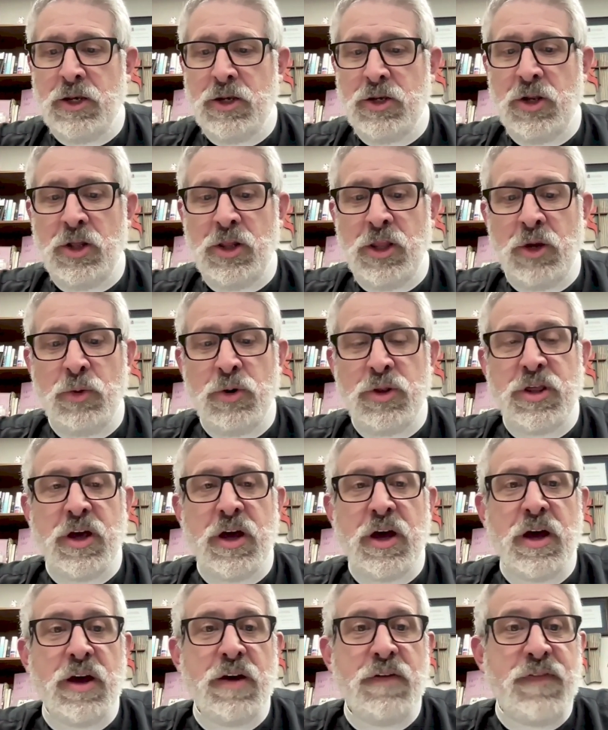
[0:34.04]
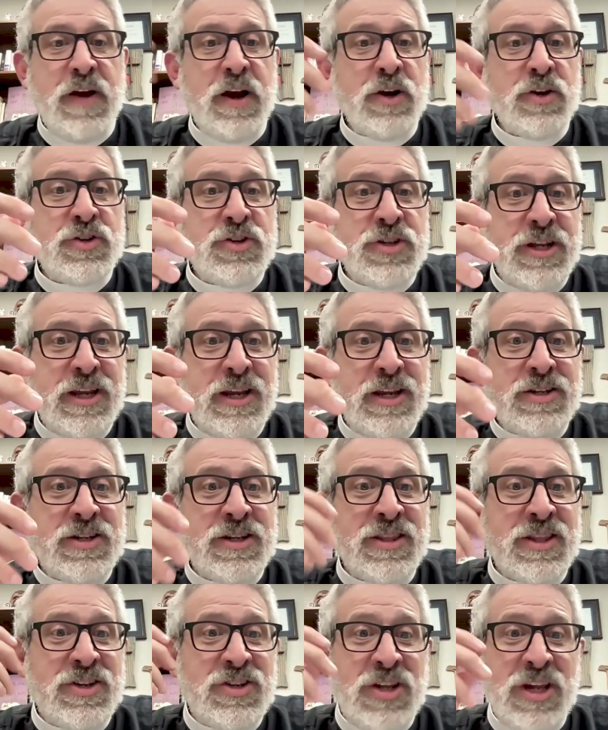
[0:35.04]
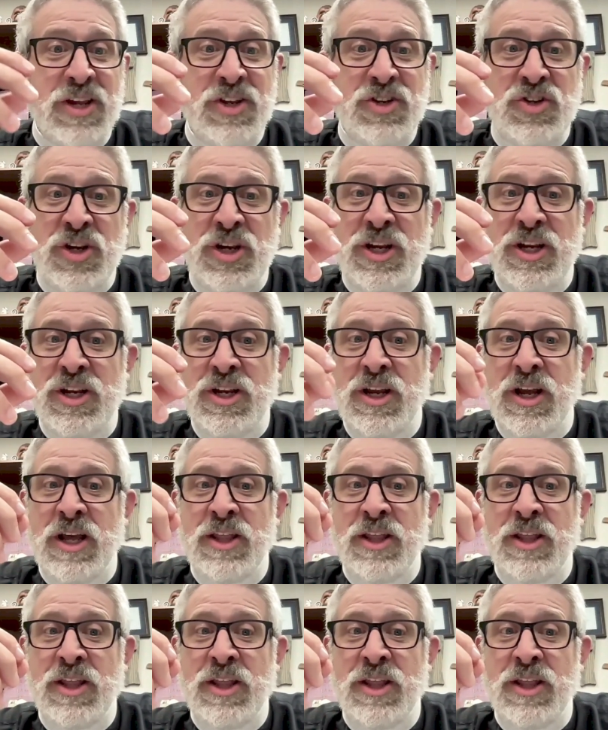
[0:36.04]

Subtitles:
dealing with the Pharisees and the teaching